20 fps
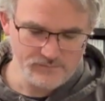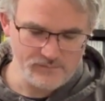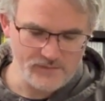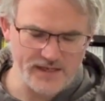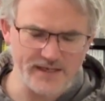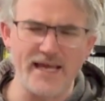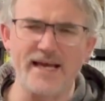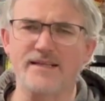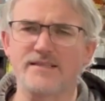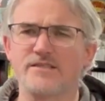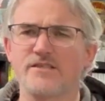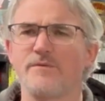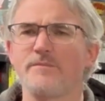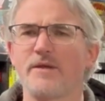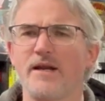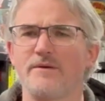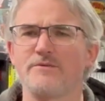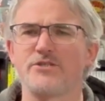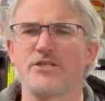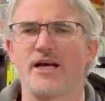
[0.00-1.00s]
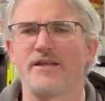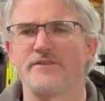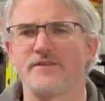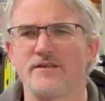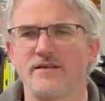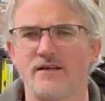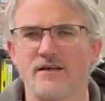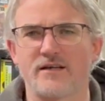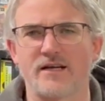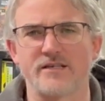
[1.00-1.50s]
Yeah, it's something I was chatting
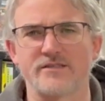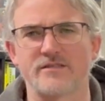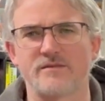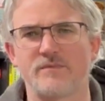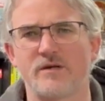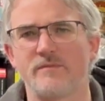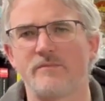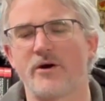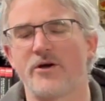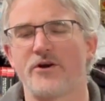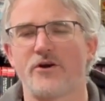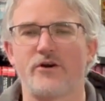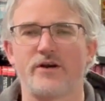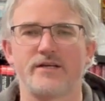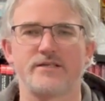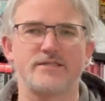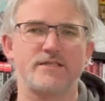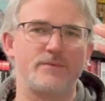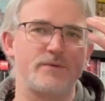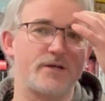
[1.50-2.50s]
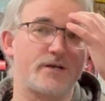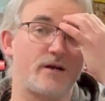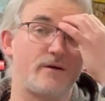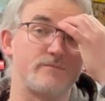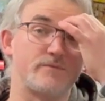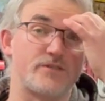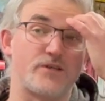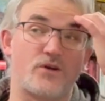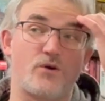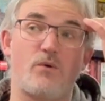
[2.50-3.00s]
to a customer about earlier. See, when it
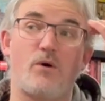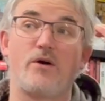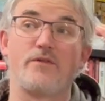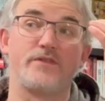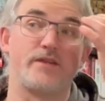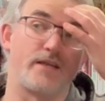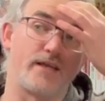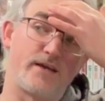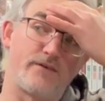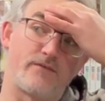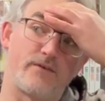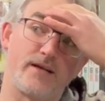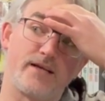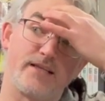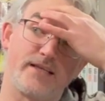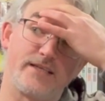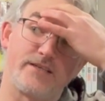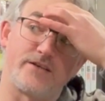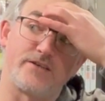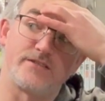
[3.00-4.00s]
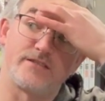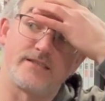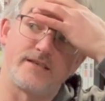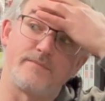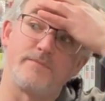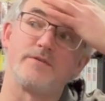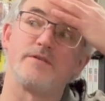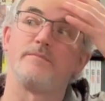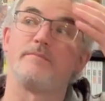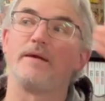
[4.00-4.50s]
comes to quantity, it really does
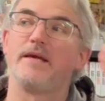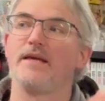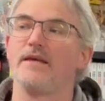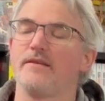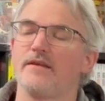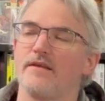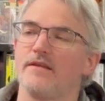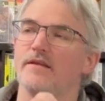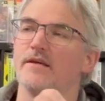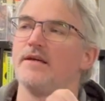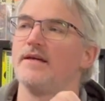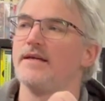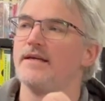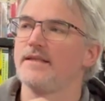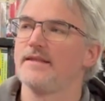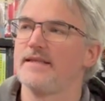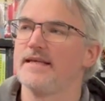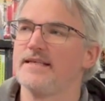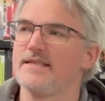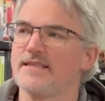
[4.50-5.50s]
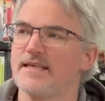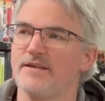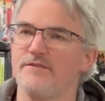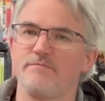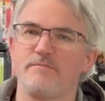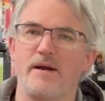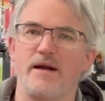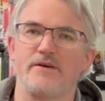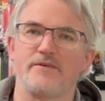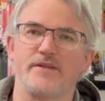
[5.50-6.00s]
seem to be that DC
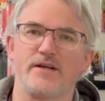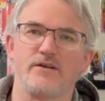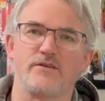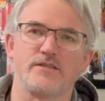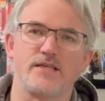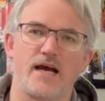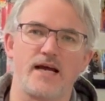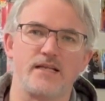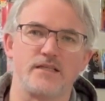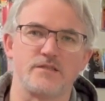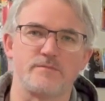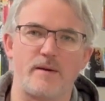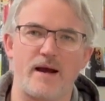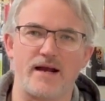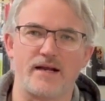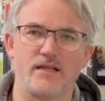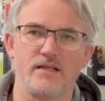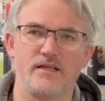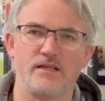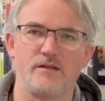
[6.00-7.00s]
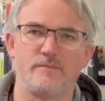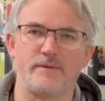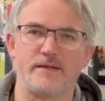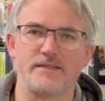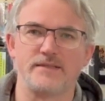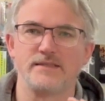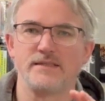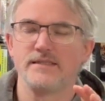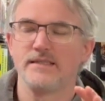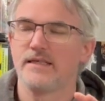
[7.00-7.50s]
have pared their titles back a little
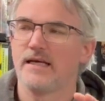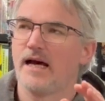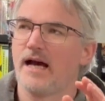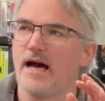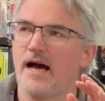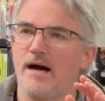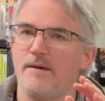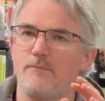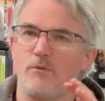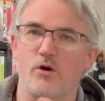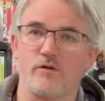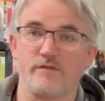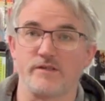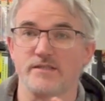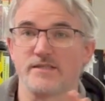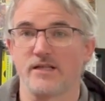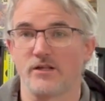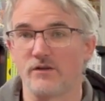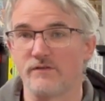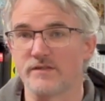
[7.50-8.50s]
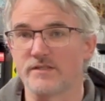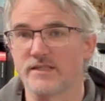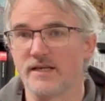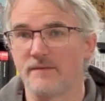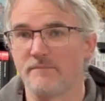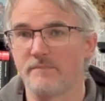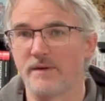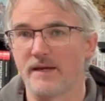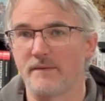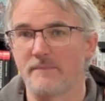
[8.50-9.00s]
bit. Marvel still obviously
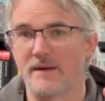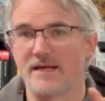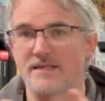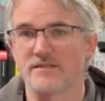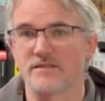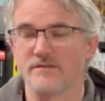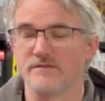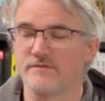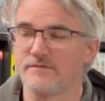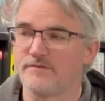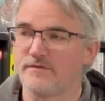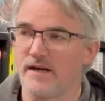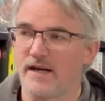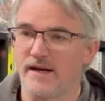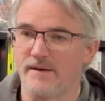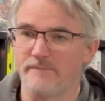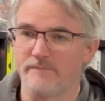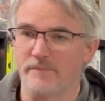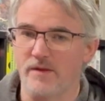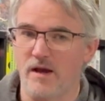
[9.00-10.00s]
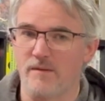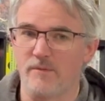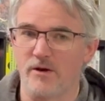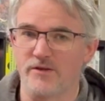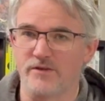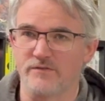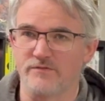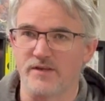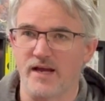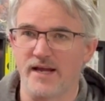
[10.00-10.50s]
have a big, massive
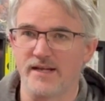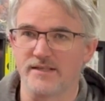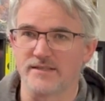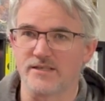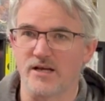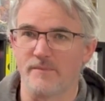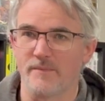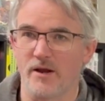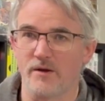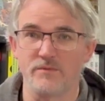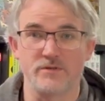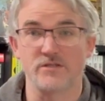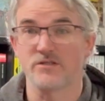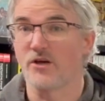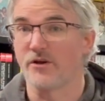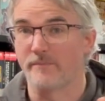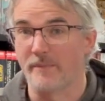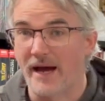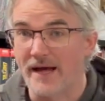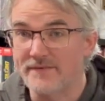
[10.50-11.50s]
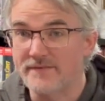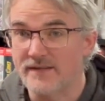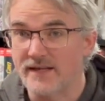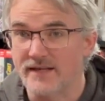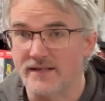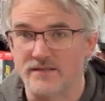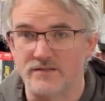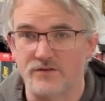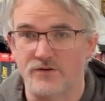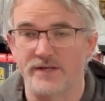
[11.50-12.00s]
amount of titles coming out, which is not a bad
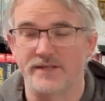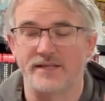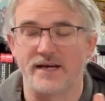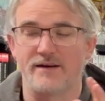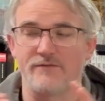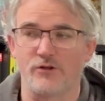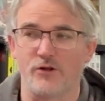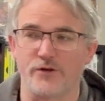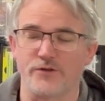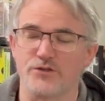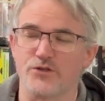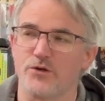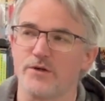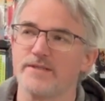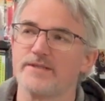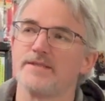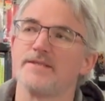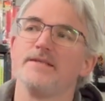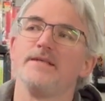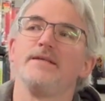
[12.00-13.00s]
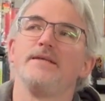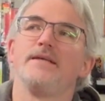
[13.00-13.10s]
thing. It's great to have a lot of choice.